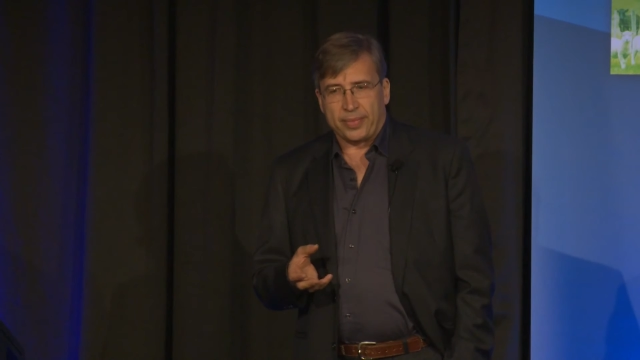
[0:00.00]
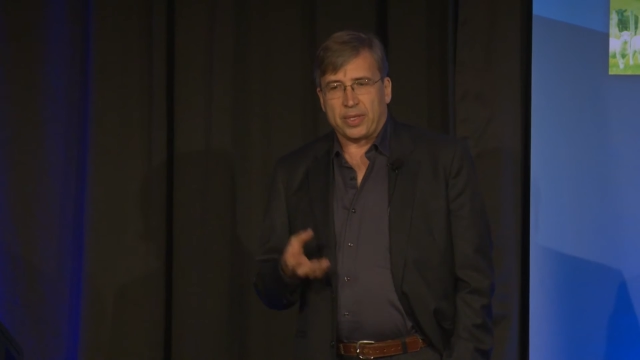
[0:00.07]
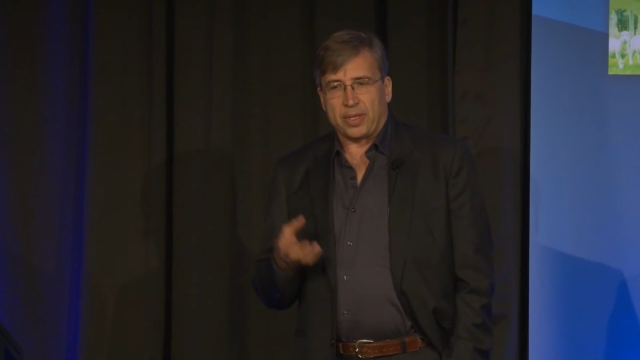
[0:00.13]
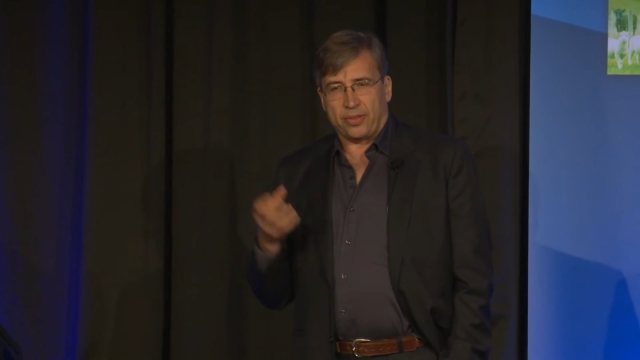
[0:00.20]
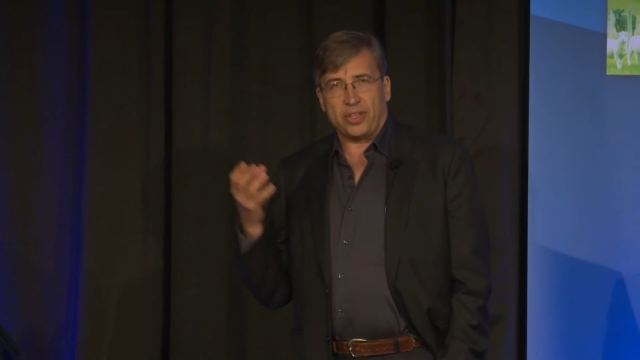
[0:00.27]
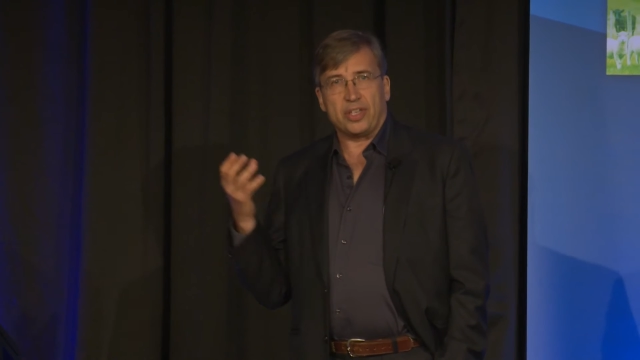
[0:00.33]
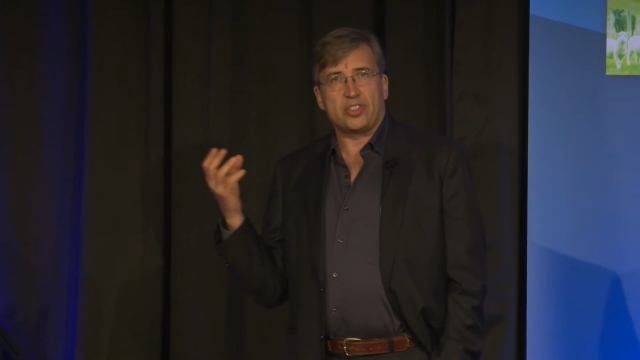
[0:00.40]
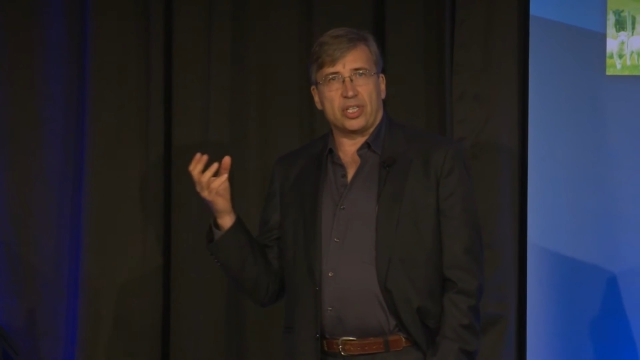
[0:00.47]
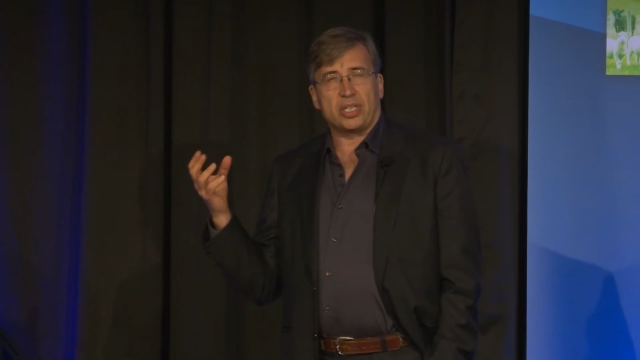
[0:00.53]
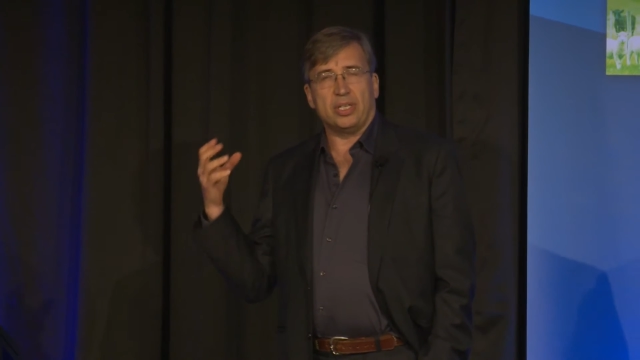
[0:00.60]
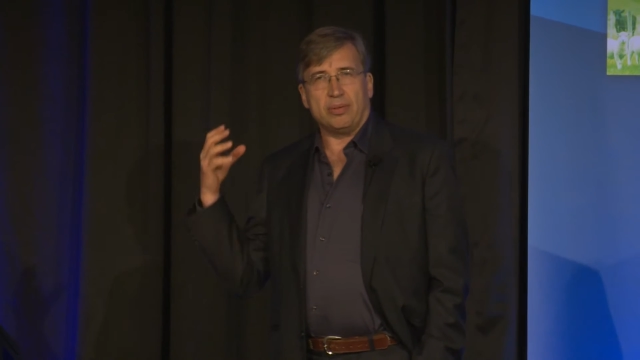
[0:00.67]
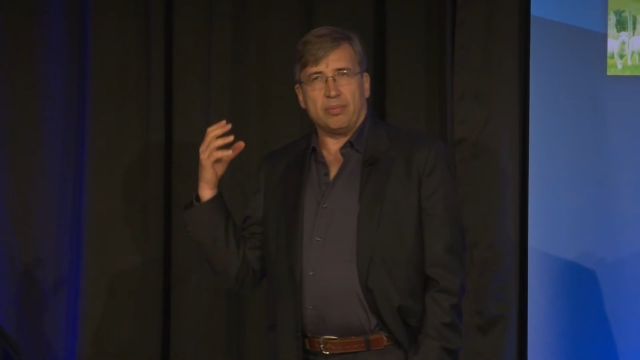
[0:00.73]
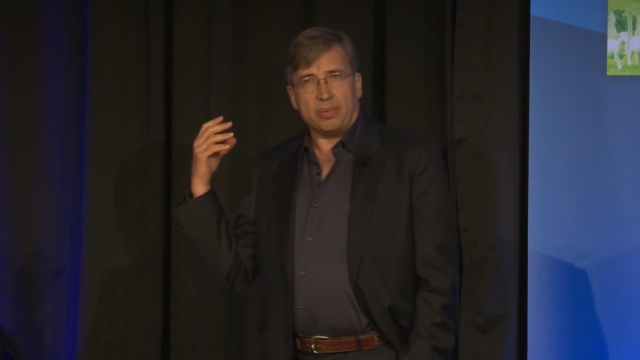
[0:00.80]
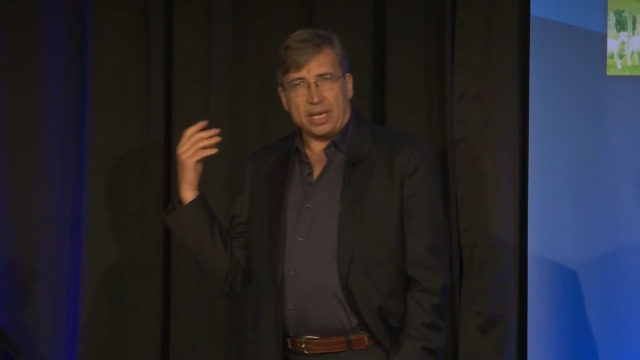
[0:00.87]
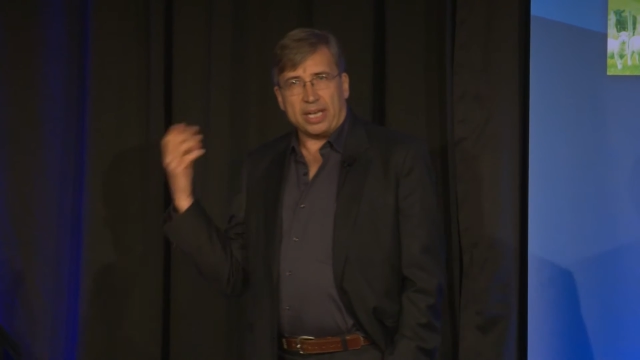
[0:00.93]
Things that
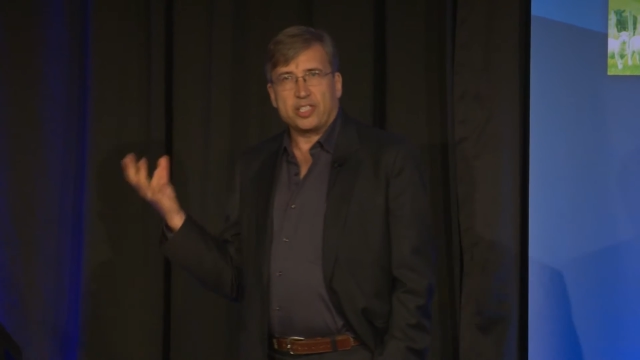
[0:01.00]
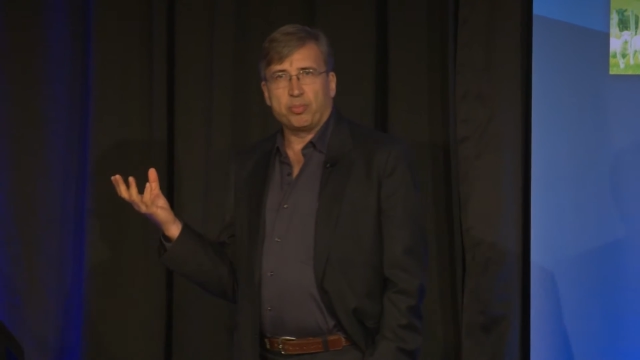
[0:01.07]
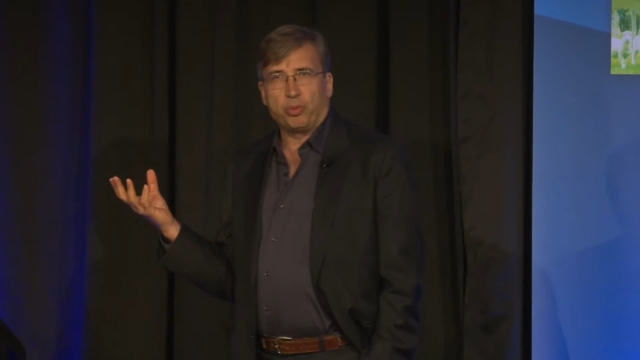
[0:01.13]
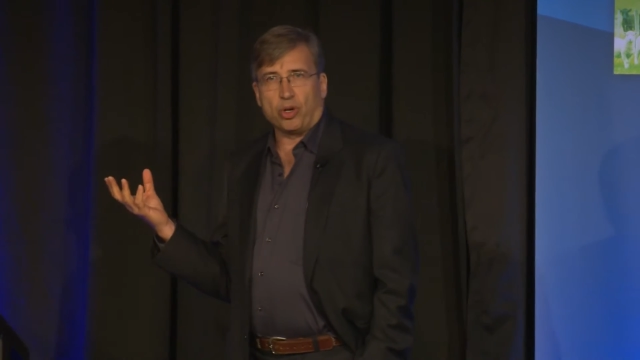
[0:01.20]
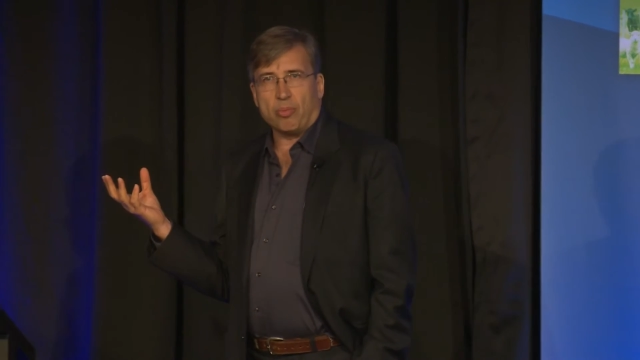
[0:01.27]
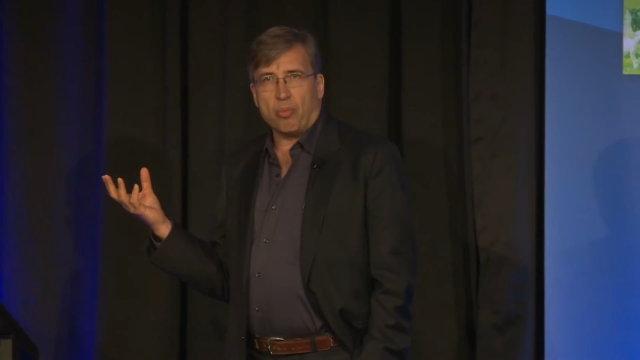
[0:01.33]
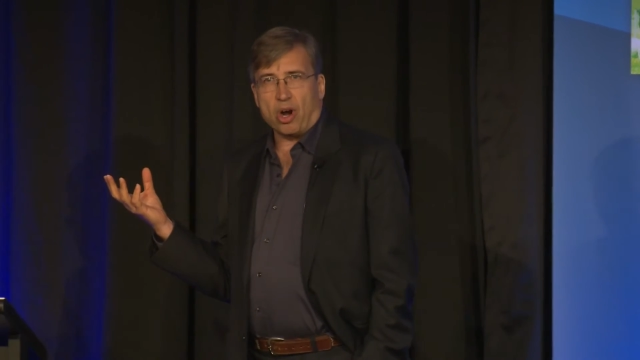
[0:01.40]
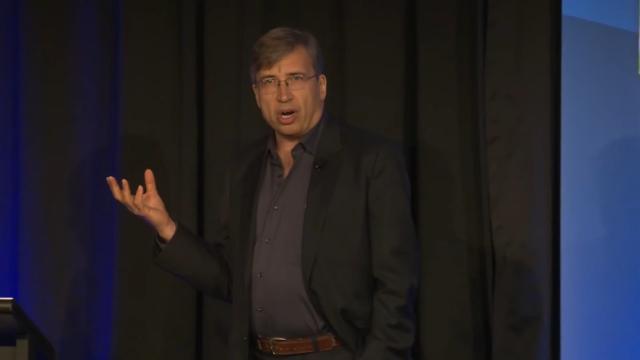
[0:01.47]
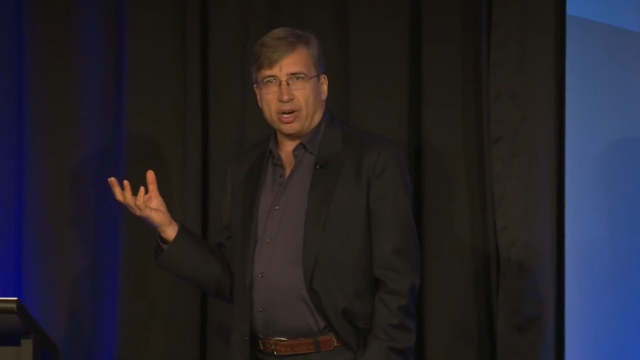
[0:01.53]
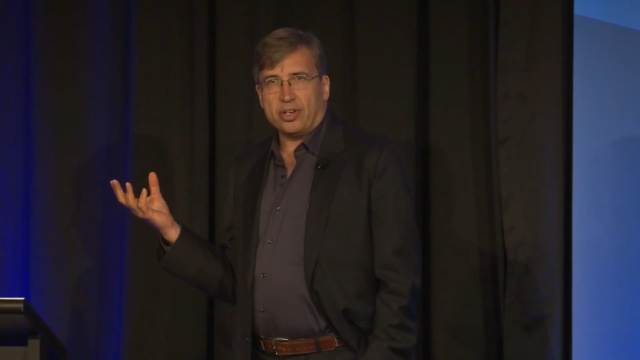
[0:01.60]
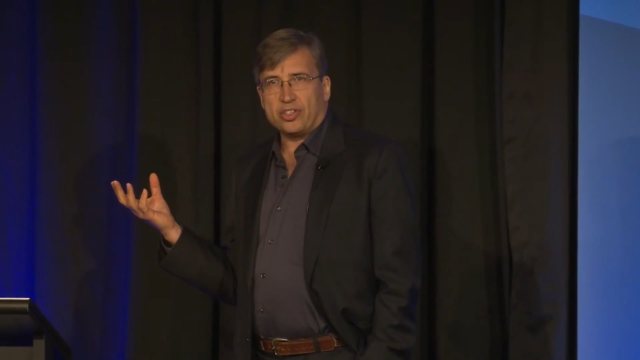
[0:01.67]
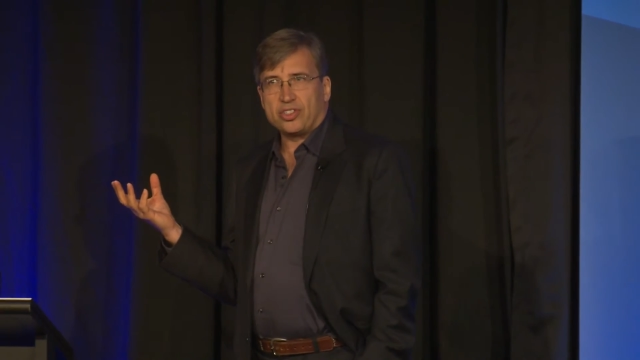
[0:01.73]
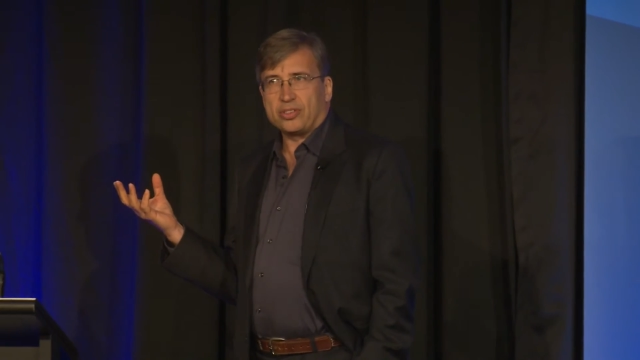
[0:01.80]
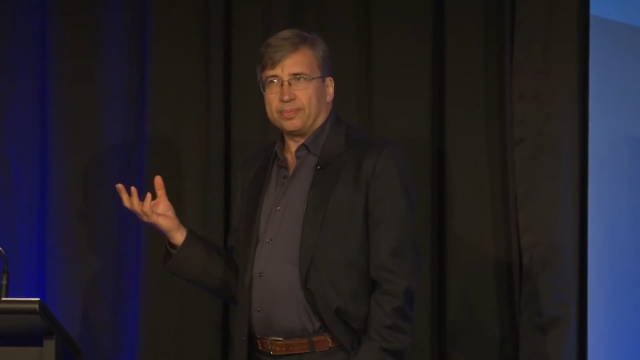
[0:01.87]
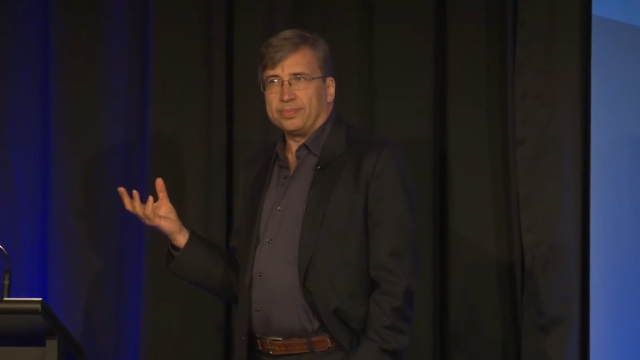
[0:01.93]
can explore
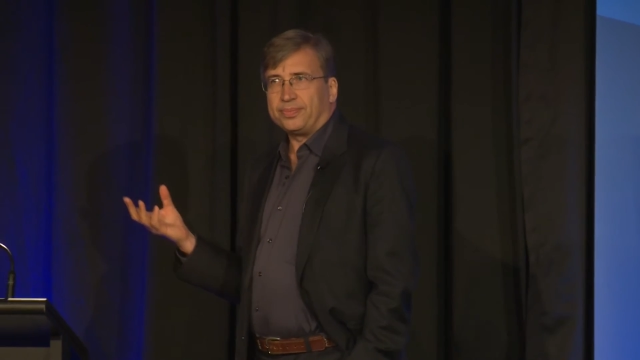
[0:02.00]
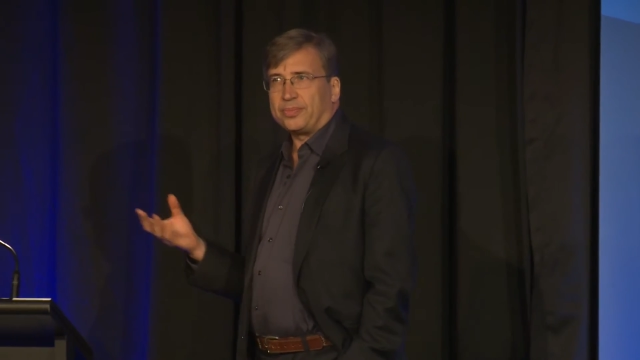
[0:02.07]
Mars.